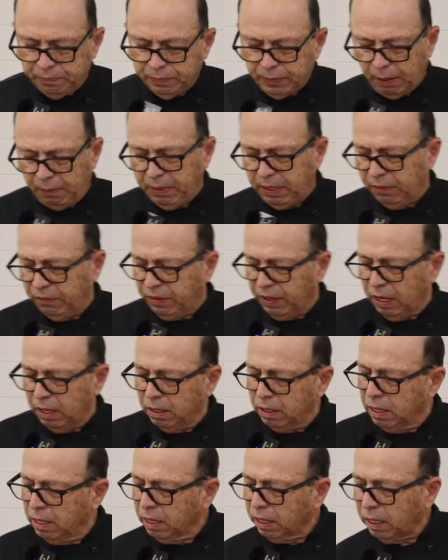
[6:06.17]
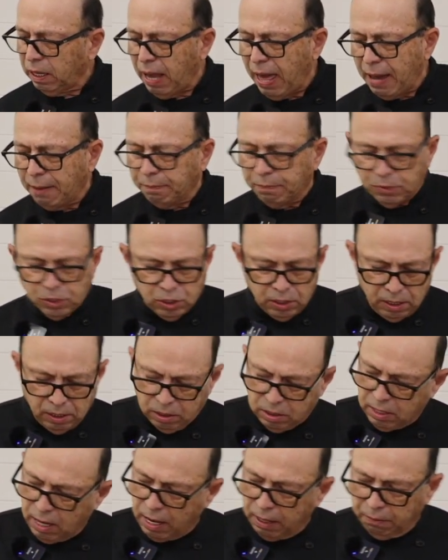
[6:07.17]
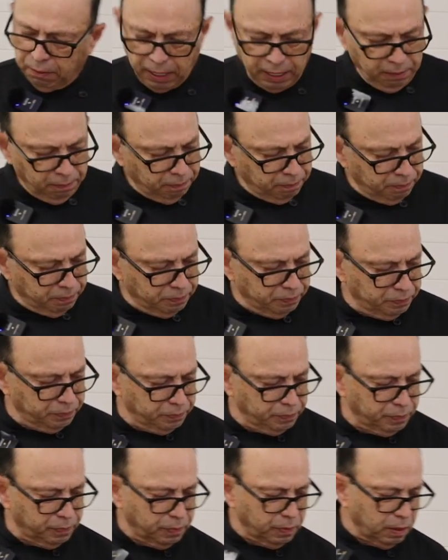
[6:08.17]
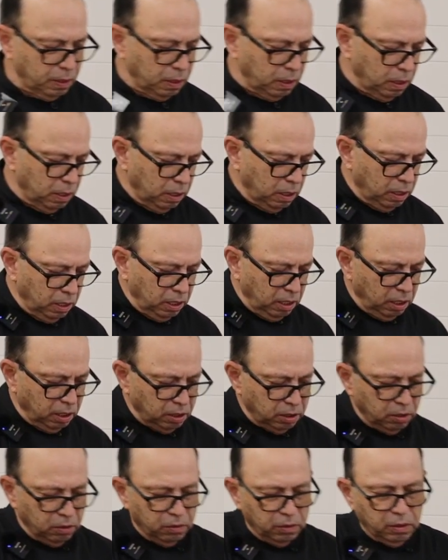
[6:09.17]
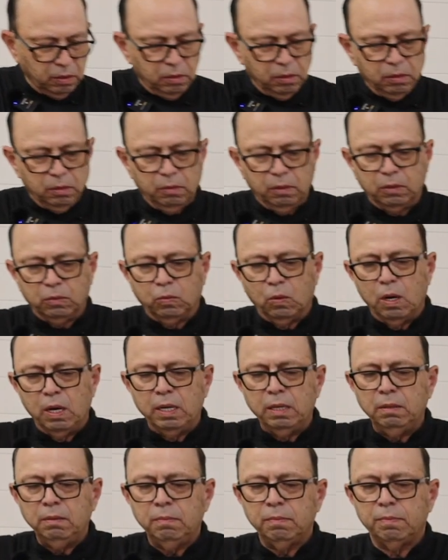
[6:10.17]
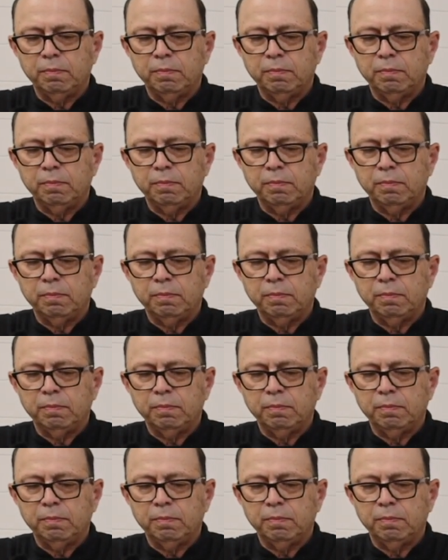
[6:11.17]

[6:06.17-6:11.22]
of the clams inside, right? So there's one.